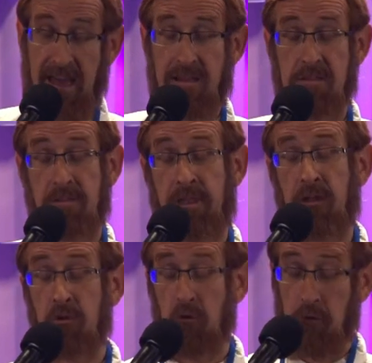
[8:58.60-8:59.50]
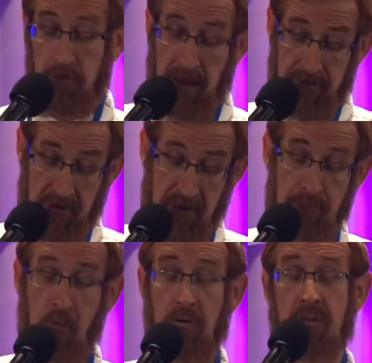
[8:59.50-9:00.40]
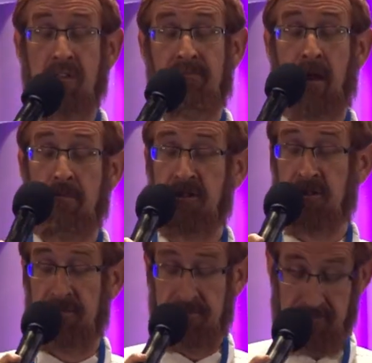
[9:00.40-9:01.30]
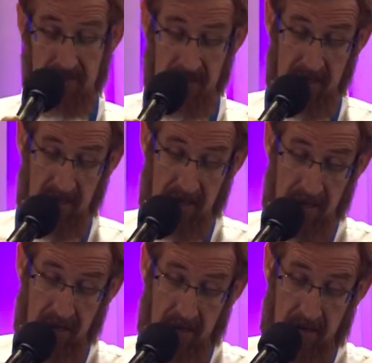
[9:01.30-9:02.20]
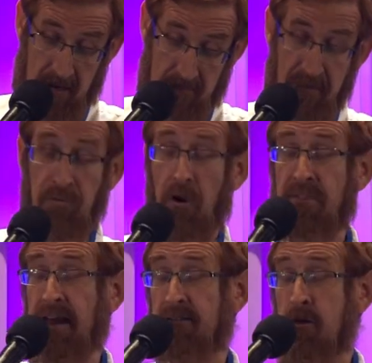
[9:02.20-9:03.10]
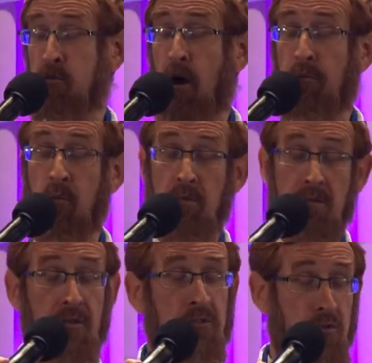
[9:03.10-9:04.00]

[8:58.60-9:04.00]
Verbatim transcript: that is to tell you about the importance of my mission. Before I that, just one little